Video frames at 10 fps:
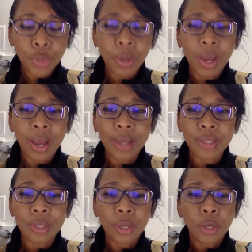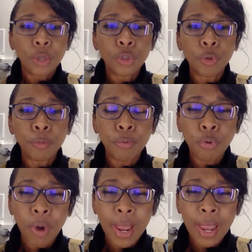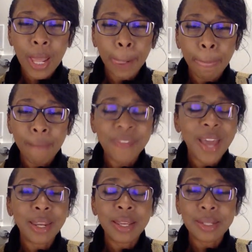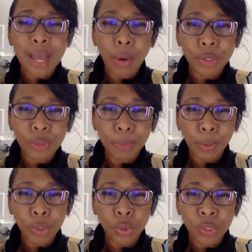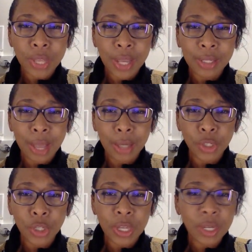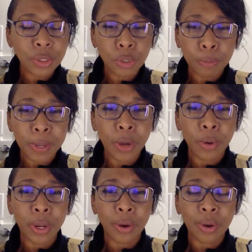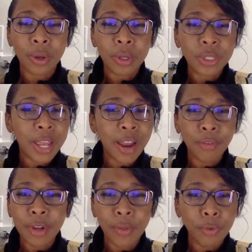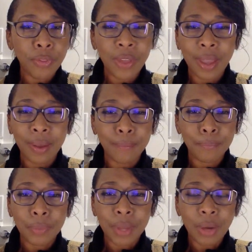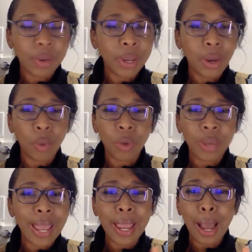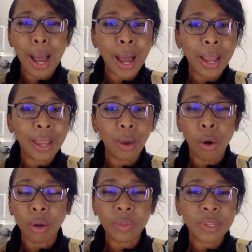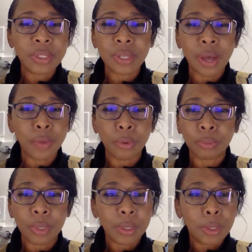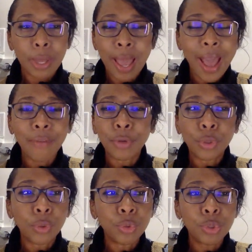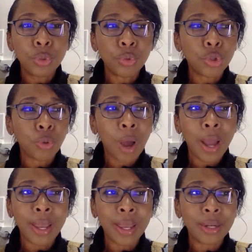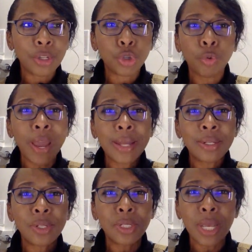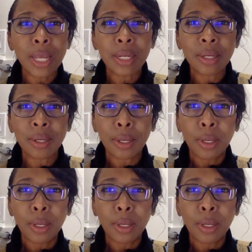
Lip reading: you guys to pray. That is our spiritual technology. It is superior to every other thing. I don't care what AI, all of these other avenues to try and transcend